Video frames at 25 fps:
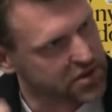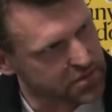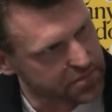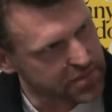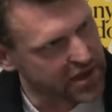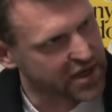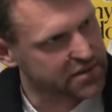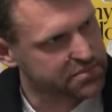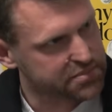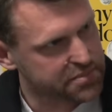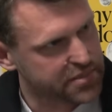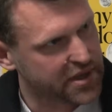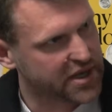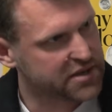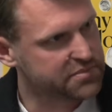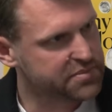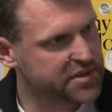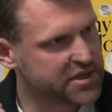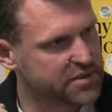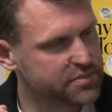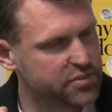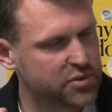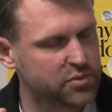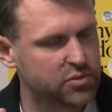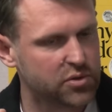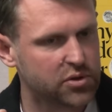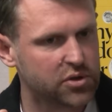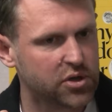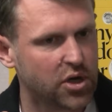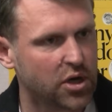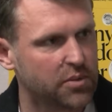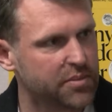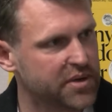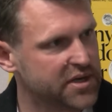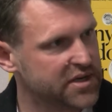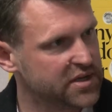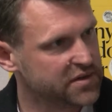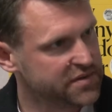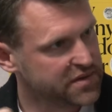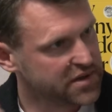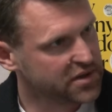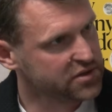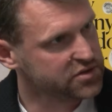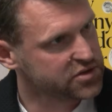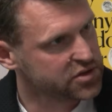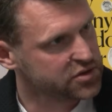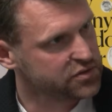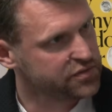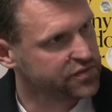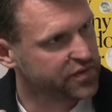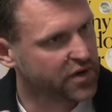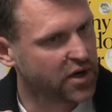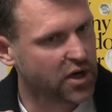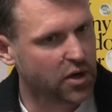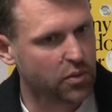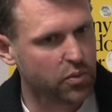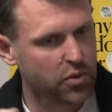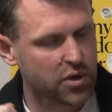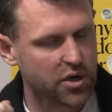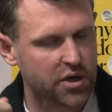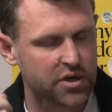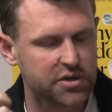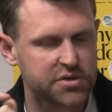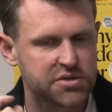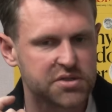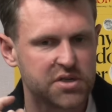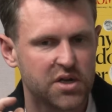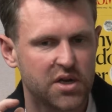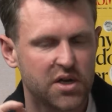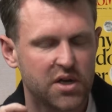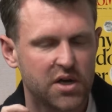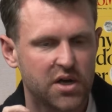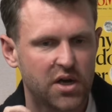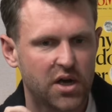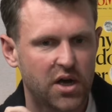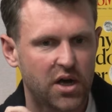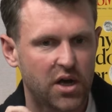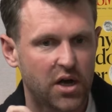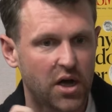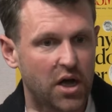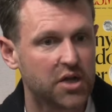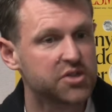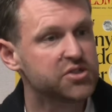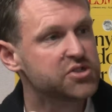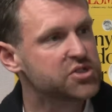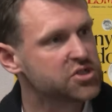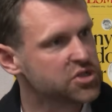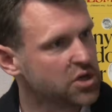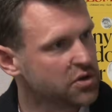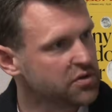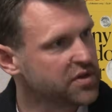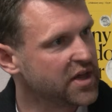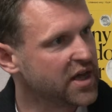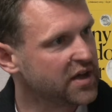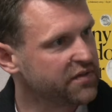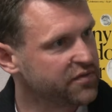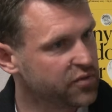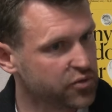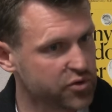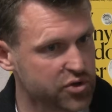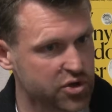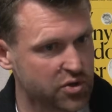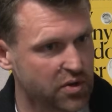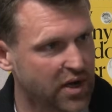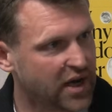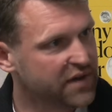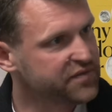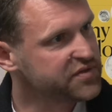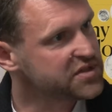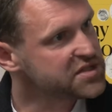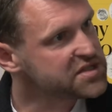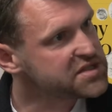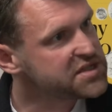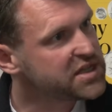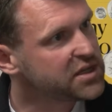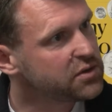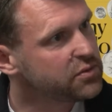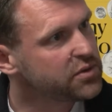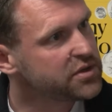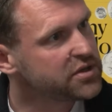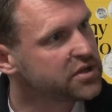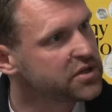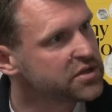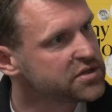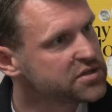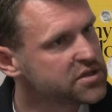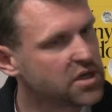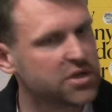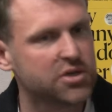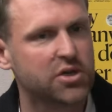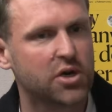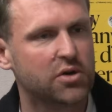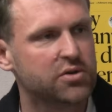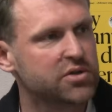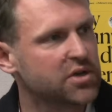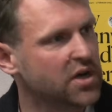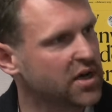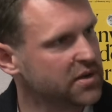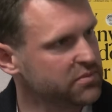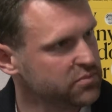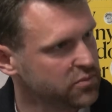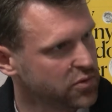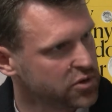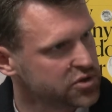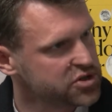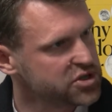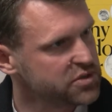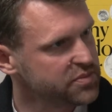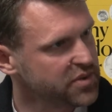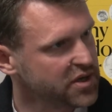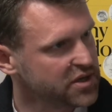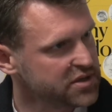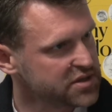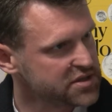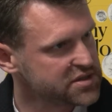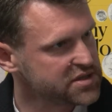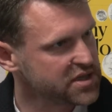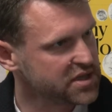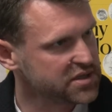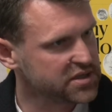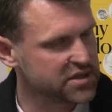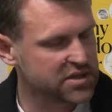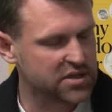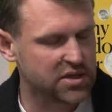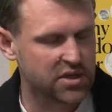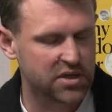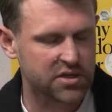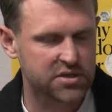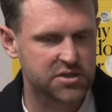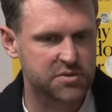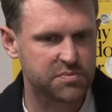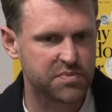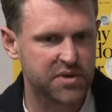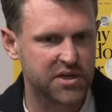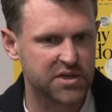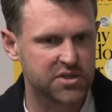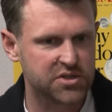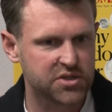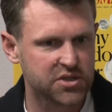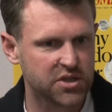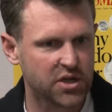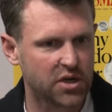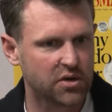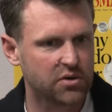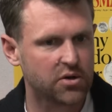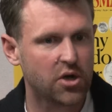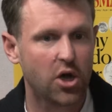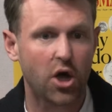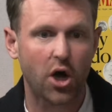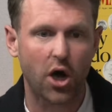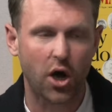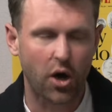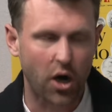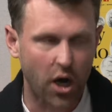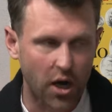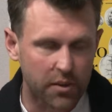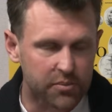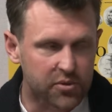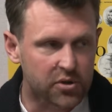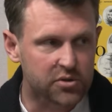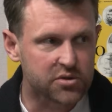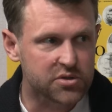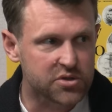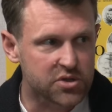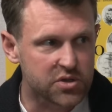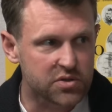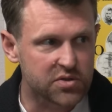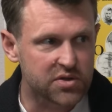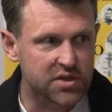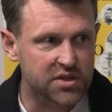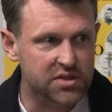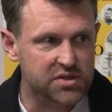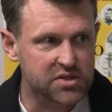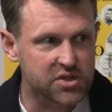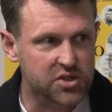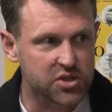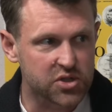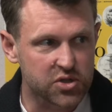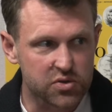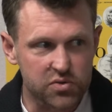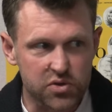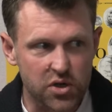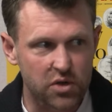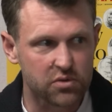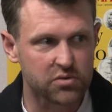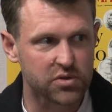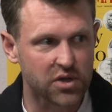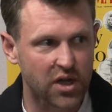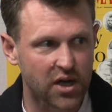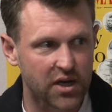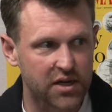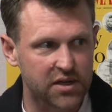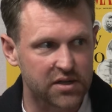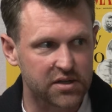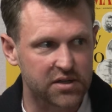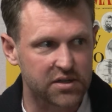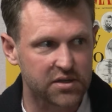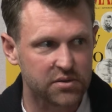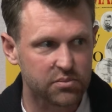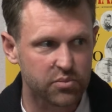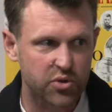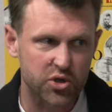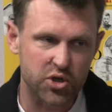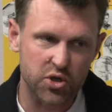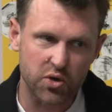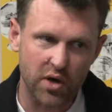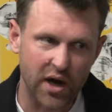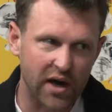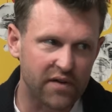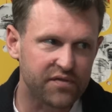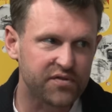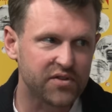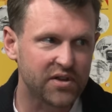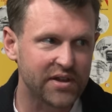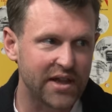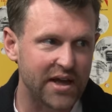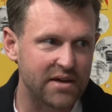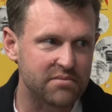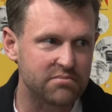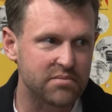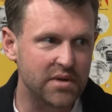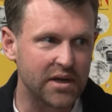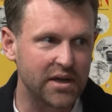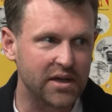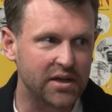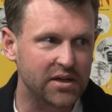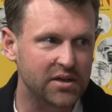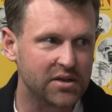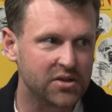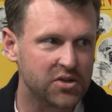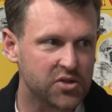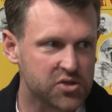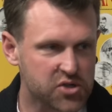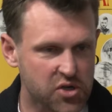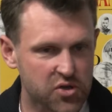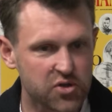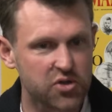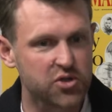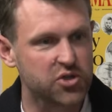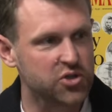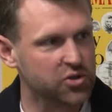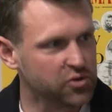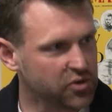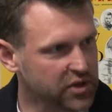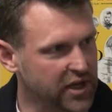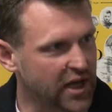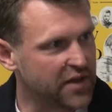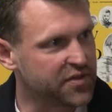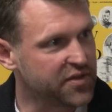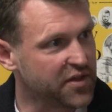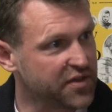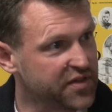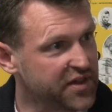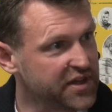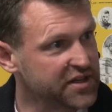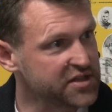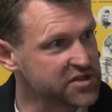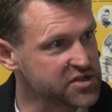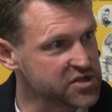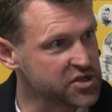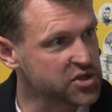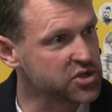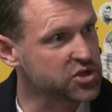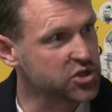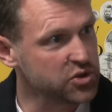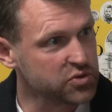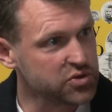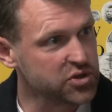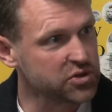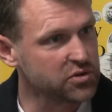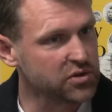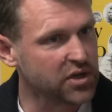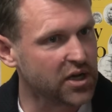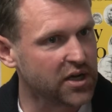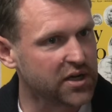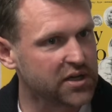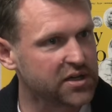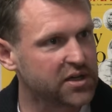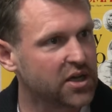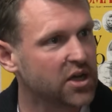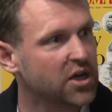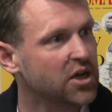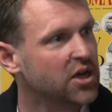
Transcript: Bad people will come in and they'll do far worse. And so therefore you have to stick with us. I know you, and what Shabana said in her speech, I'm going to do things that you don't like, but you have to let me, so that you'll get the things that you do like.